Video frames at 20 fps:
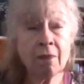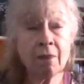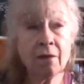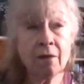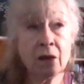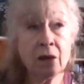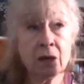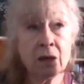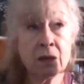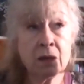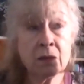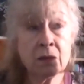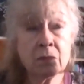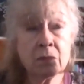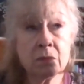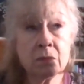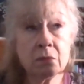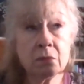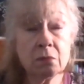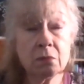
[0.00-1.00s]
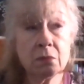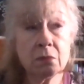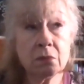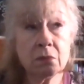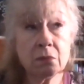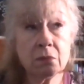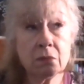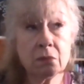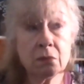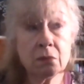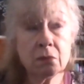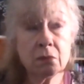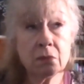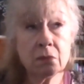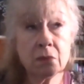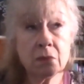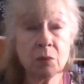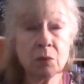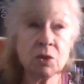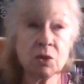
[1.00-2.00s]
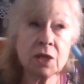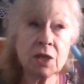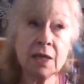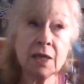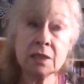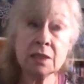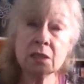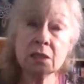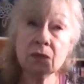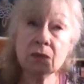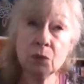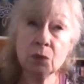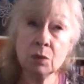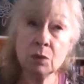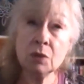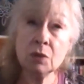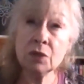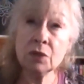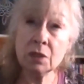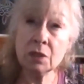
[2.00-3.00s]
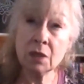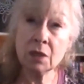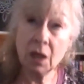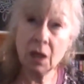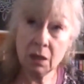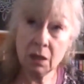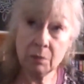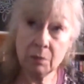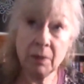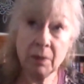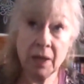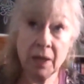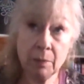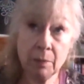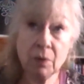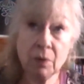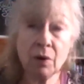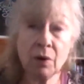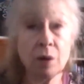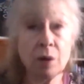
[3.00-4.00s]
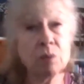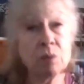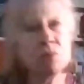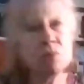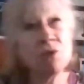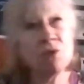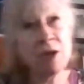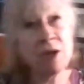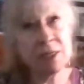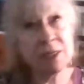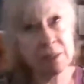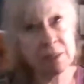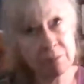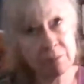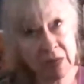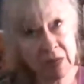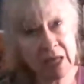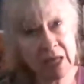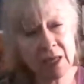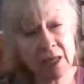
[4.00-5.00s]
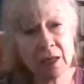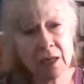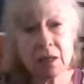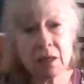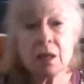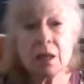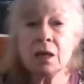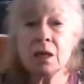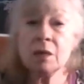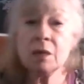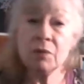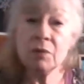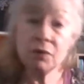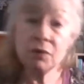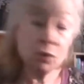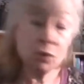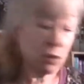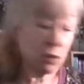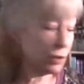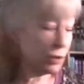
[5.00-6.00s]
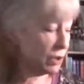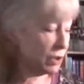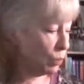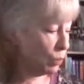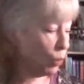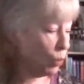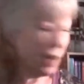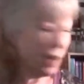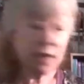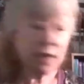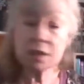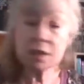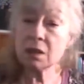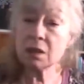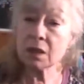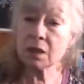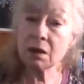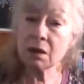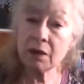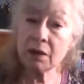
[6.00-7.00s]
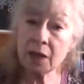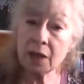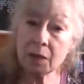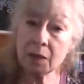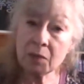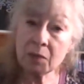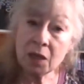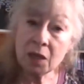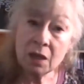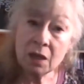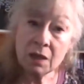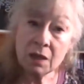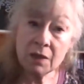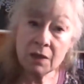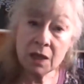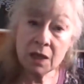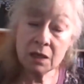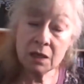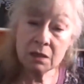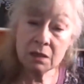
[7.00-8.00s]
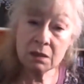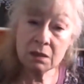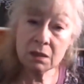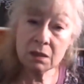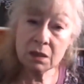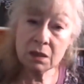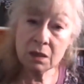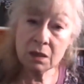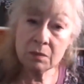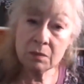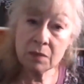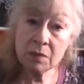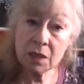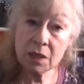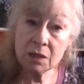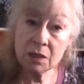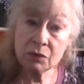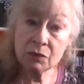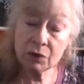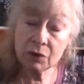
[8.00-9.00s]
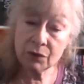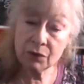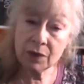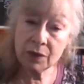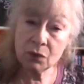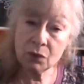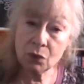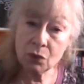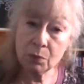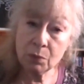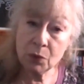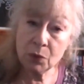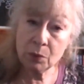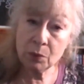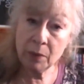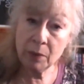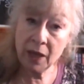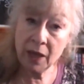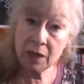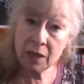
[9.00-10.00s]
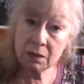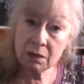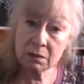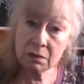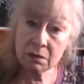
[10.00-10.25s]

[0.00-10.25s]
In which case, if you're using the coloured paper, I would write in black ink. But if you're using white like I am, then either a green or a blue pen.